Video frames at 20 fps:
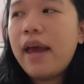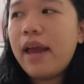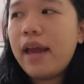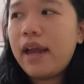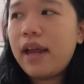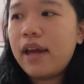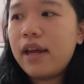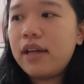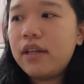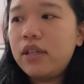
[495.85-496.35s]

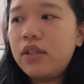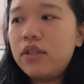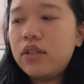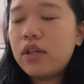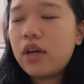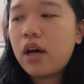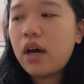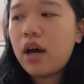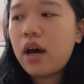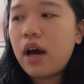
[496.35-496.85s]
And
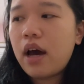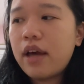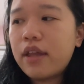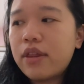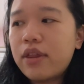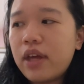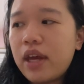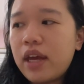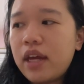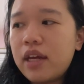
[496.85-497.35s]
I
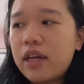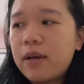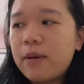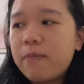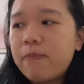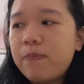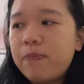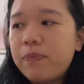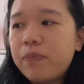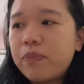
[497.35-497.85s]
think
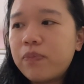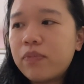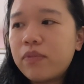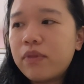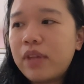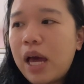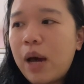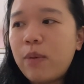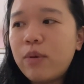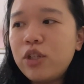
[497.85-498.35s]

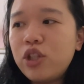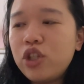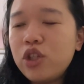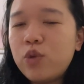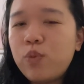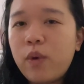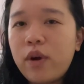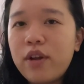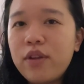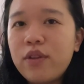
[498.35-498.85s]
that was
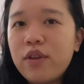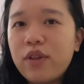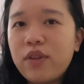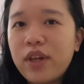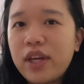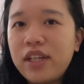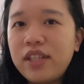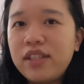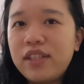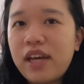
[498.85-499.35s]
just one of the
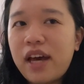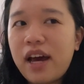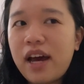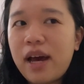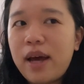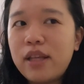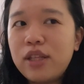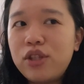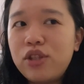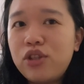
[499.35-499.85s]
things that
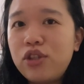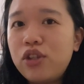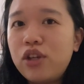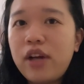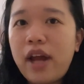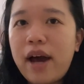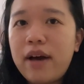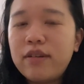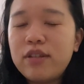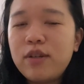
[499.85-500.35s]

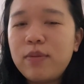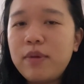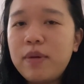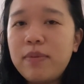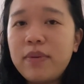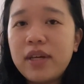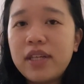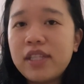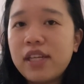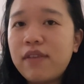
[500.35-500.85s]
stood out to me
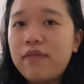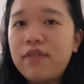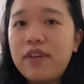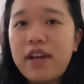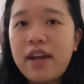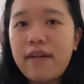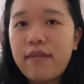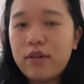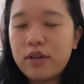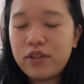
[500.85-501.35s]
because I've
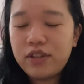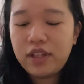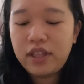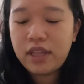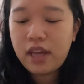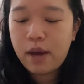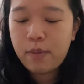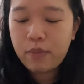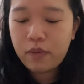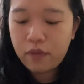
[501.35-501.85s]
never seen
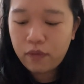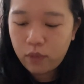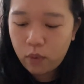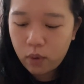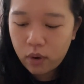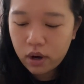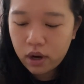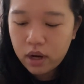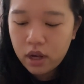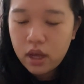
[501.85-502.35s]
that
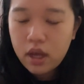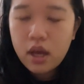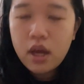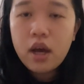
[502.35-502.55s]
before.